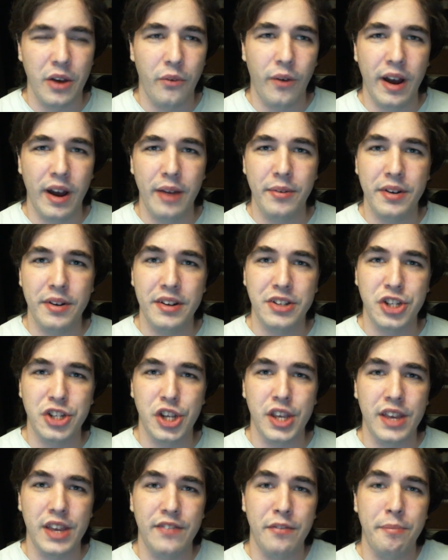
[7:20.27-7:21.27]
Why would
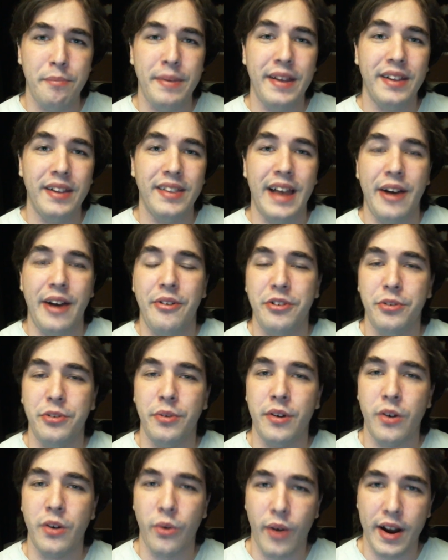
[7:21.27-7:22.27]
she even be allowed
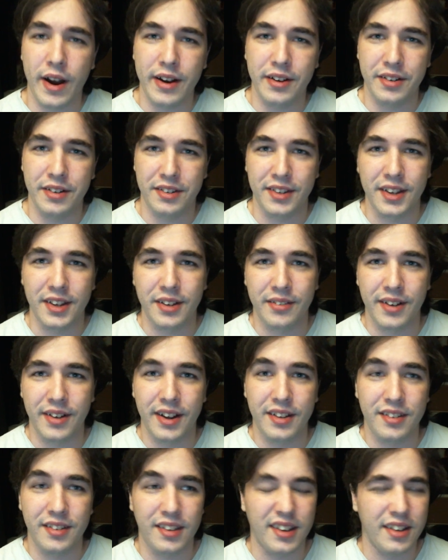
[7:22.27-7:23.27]
to acquire
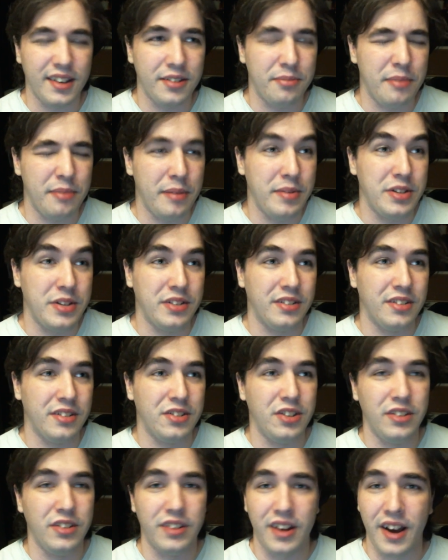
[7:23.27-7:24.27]
cigarettes? I guess maybe just
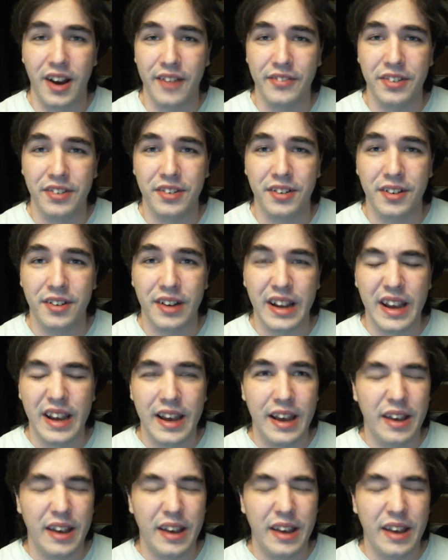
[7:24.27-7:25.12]
because she's an officer.